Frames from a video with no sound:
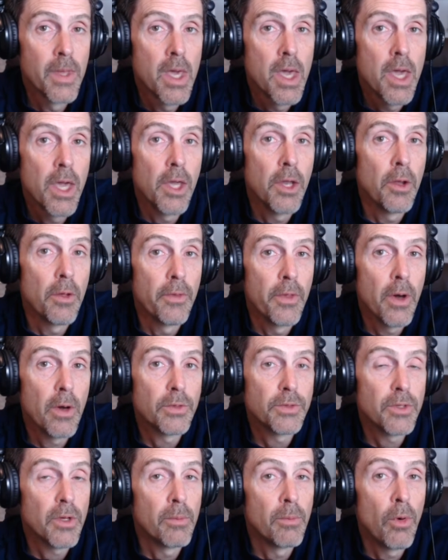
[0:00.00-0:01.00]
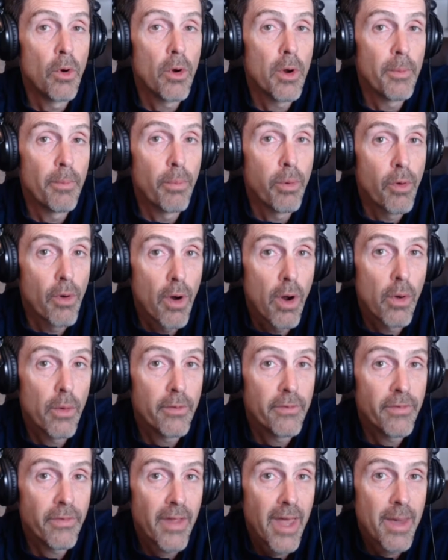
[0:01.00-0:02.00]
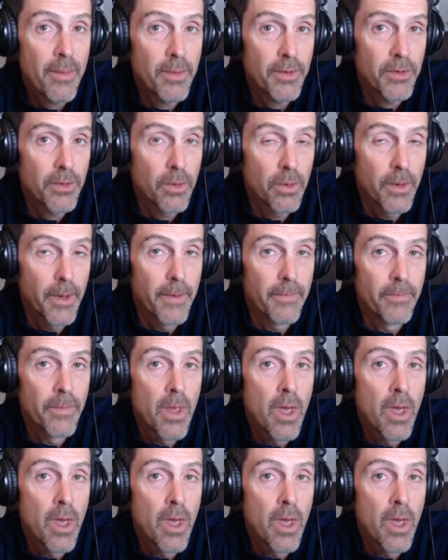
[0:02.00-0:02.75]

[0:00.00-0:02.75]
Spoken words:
Those are more pro-inflammatory.